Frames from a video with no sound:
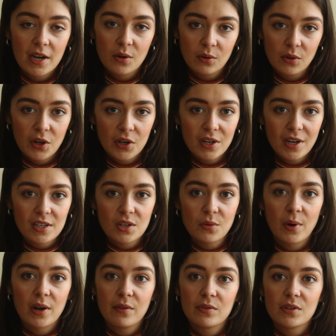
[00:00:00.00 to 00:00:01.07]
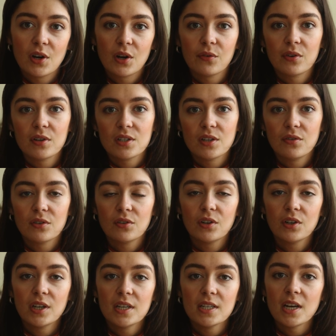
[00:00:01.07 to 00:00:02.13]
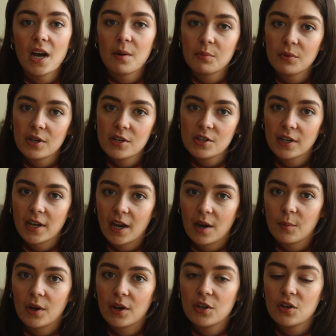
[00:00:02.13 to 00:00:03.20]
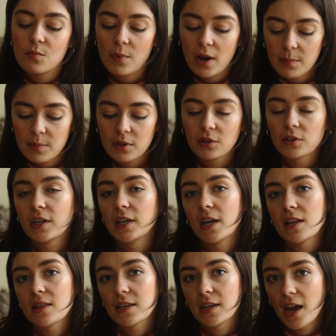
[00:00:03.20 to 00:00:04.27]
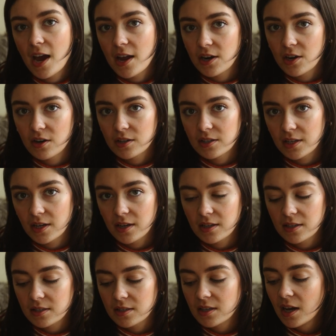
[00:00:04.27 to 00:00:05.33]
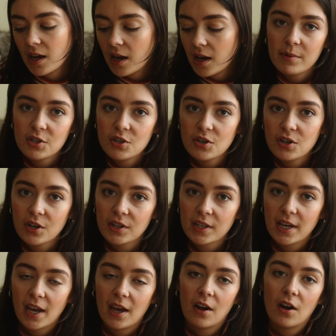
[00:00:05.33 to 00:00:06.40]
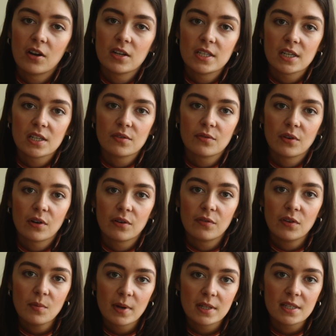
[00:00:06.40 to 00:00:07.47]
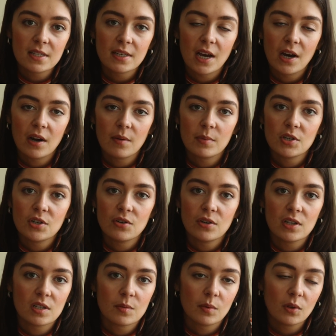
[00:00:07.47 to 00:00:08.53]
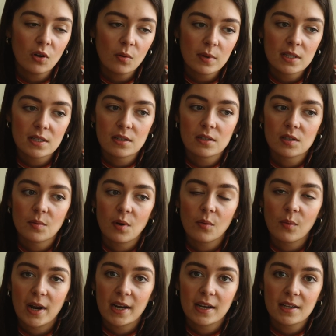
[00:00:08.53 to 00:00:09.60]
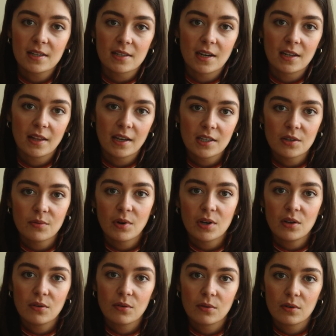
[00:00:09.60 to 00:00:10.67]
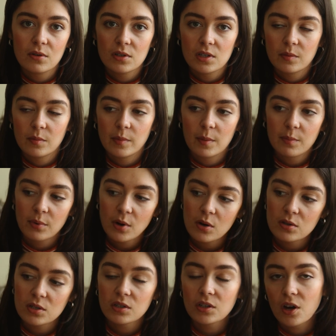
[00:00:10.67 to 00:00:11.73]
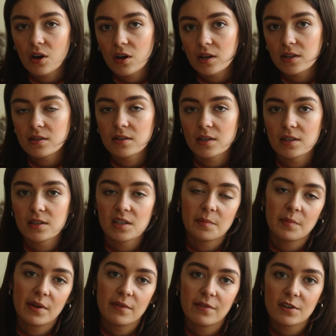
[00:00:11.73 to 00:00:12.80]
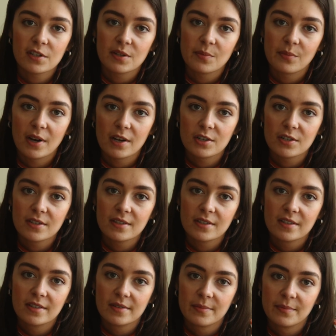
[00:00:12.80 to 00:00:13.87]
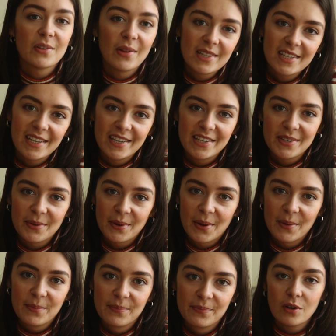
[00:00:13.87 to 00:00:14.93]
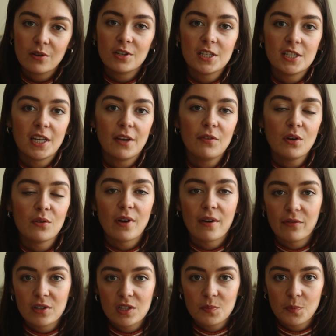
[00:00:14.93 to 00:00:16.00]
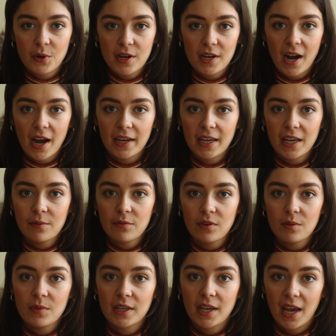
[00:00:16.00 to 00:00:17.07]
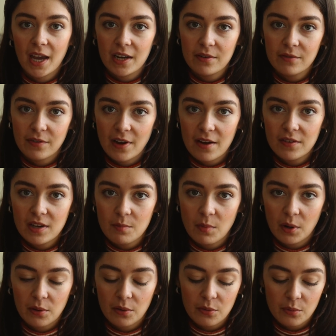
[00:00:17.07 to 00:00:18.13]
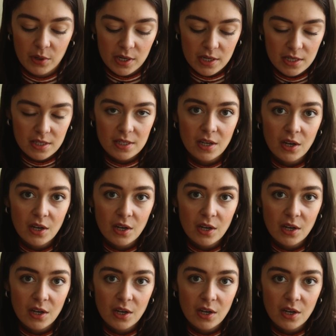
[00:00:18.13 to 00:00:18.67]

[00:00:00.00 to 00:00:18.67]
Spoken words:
I know a lot of you guys are wedding photographers, and if you're looking to upgrade your camera, you might be looking at the Canon R6. I've been shooting on the Canon R6 for a few months now. I've been shooting some elopements and small weddings, and I'd like to run you through some of my pros and cons and some of my first impressions. So let's get into it. So just to give you a reference point, I came from the Canon 5D Mark IIIs.